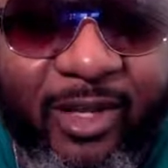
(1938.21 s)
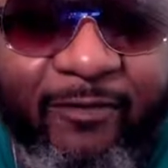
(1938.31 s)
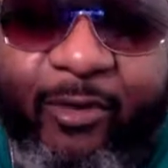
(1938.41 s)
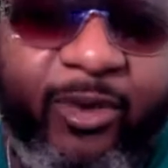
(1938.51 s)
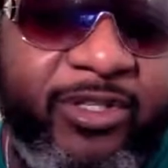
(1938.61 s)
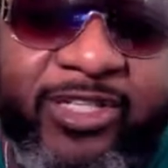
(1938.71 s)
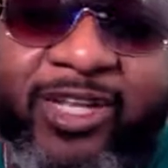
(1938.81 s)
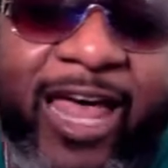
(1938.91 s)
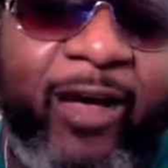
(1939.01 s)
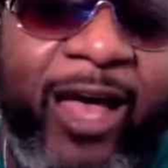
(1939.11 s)
if we were
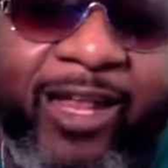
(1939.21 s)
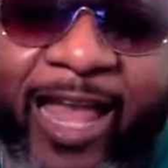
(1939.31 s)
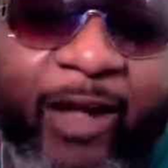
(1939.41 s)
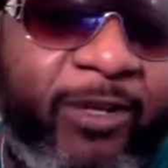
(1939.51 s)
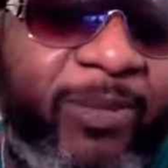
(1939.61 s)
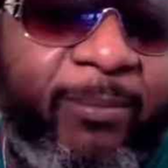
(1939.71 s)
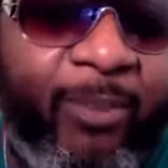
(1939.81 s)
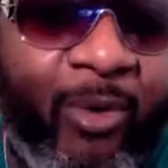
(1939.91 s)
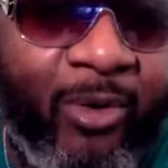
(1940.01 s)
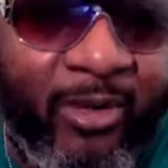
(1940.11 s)
just allowed to be
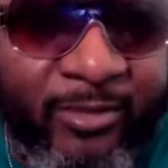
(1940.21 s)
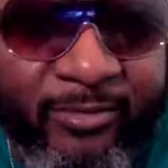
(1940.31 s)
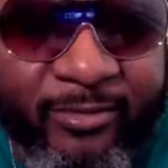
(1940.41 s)
born?